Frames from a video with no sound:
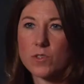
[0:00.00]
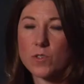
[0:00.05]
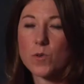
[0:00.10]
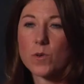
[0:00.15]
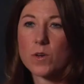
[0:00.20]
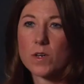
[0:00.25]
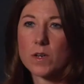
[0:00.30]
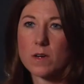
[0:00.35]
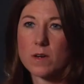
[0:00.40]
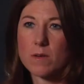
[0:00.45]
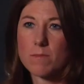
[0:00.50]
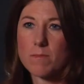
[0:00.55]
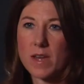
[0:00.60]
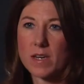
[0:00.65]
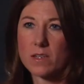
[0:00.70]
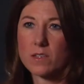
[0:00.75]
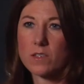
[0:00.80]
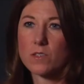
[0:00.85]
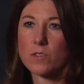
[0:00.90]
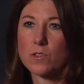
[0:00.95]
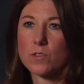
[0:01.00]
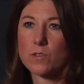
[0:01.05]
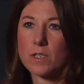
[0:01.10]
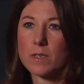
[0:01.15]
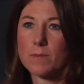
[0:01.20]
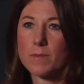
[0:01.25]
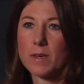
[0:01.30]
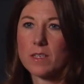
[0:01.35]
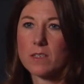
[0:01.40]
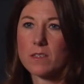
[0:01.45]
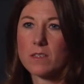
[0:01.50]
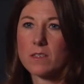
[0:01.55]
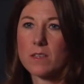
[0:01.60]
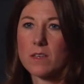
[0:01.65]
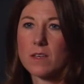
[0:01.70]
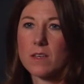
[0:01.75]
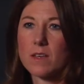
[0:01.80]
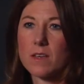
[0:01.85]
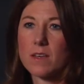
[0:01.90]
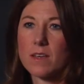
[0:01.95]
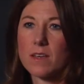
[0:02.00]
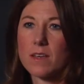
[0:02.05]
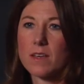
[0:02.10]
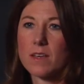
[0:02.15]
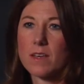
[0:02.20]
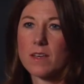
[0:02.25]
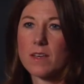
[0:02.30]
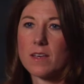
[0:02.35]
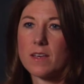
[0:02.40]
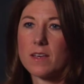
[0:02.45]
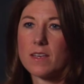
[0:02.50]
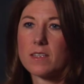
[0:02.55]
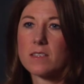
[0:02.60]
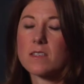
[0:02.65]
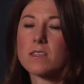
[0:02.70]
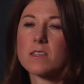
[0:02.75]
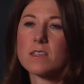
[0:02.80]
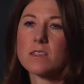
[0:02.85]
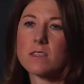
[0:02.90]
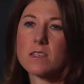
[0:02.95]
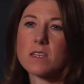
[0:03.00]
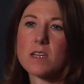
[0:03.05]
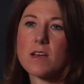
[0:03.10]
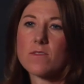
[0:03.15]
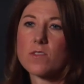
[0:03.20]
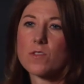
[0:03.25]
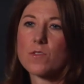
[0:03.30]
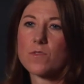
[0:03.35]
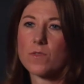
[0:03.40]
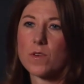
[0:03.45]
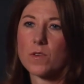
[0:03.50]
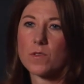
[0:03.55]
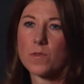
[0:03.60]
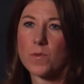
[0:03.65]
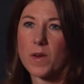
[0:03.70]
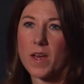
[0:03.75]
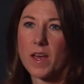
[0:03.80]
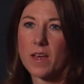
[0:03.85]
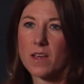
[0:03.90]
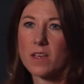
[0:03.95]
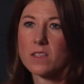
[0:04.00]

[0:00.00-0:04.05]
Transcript: your medical treatment, it's never thrown away.